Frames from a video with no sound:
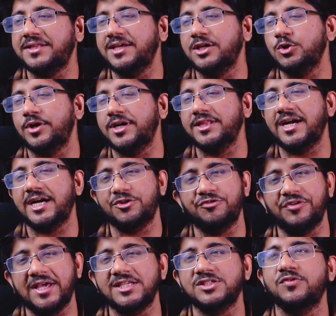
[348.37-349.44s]
I think you are in that
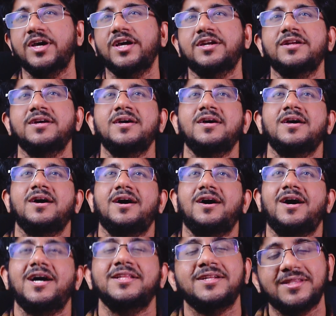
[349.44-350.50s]
phase where
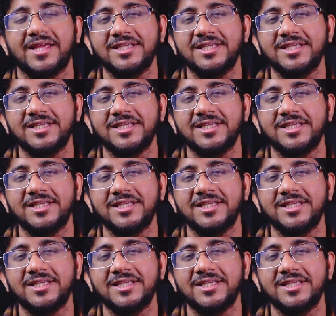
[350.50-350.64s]
other